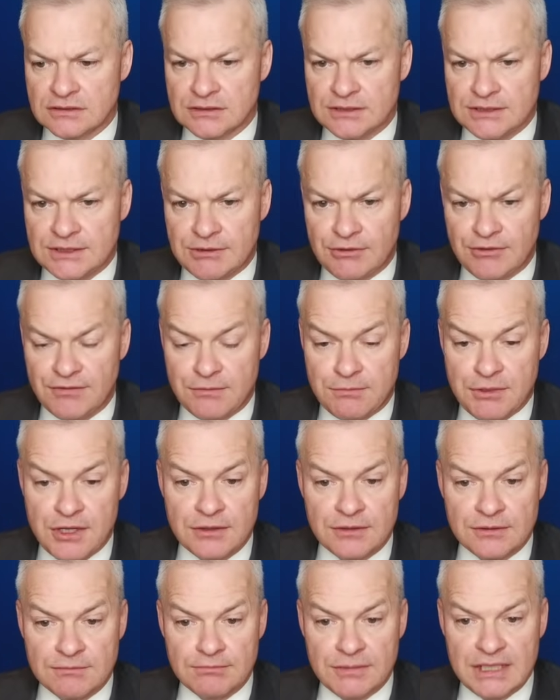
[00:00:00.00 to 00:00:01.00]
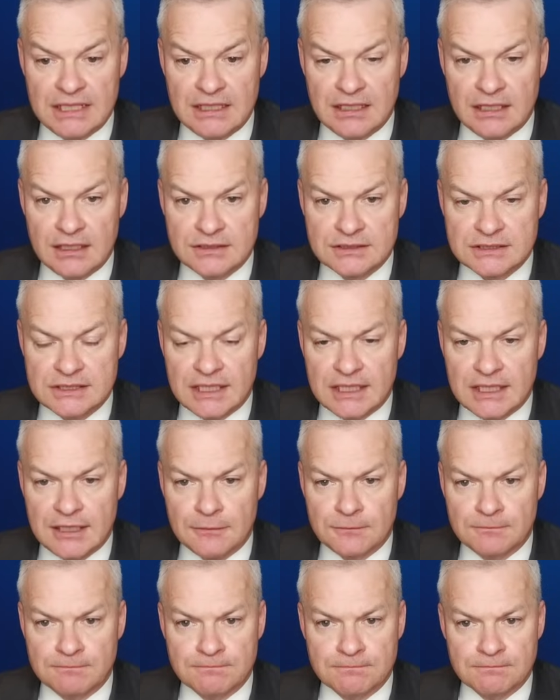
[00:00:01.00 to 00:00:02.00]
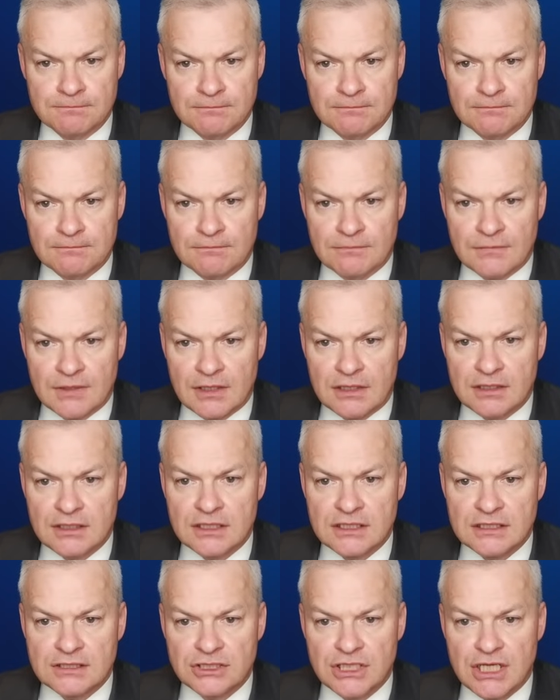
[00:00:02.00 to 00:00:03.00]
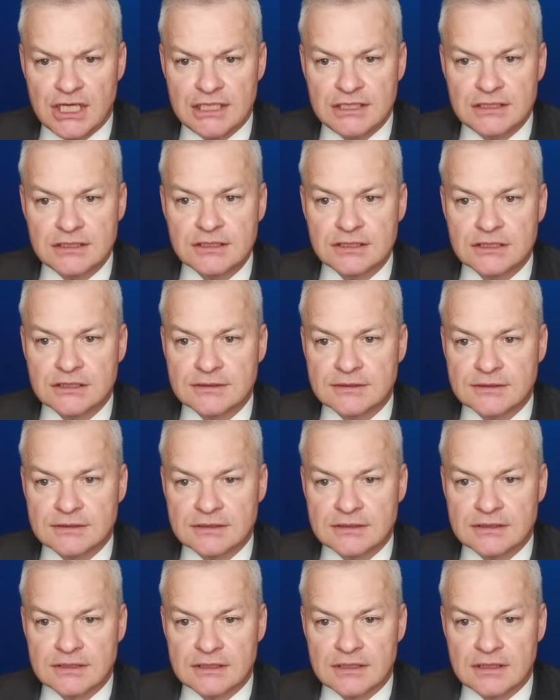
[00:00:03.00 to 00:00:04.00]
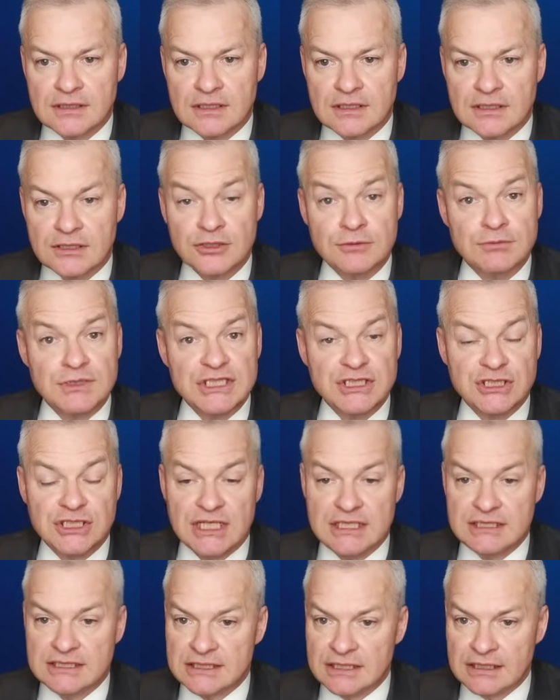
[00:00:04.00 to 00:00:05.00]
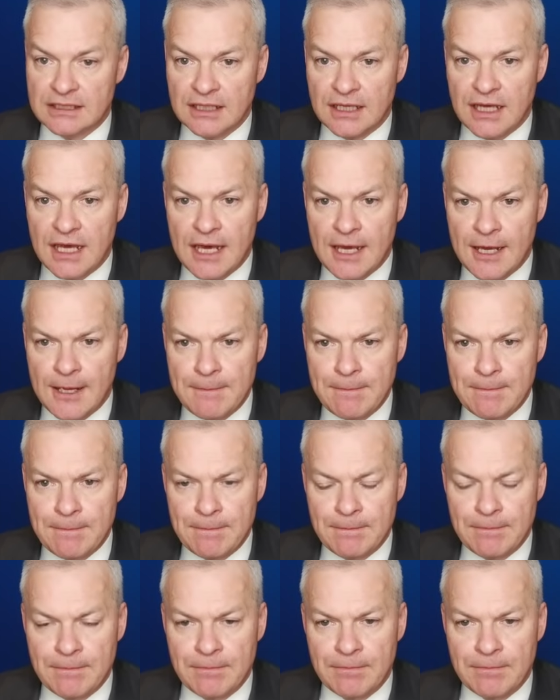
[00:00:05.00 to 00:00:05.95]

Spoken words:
So if opponent bingos now, and I change, I could be chasing the game.